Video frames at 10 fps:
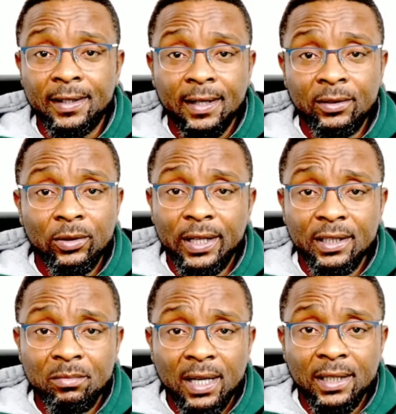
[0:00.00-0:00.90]
can only
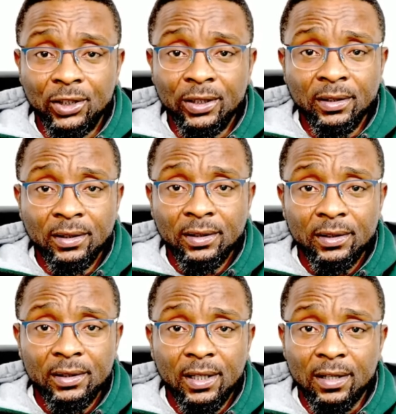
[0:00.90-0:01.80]
imagine
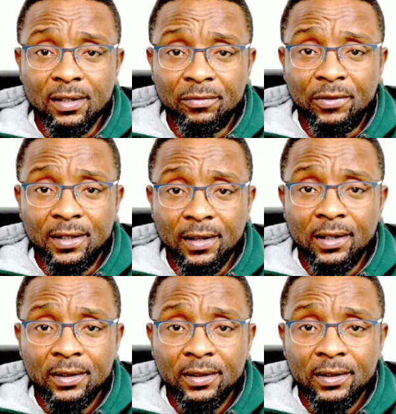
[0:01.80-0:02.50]
as a father,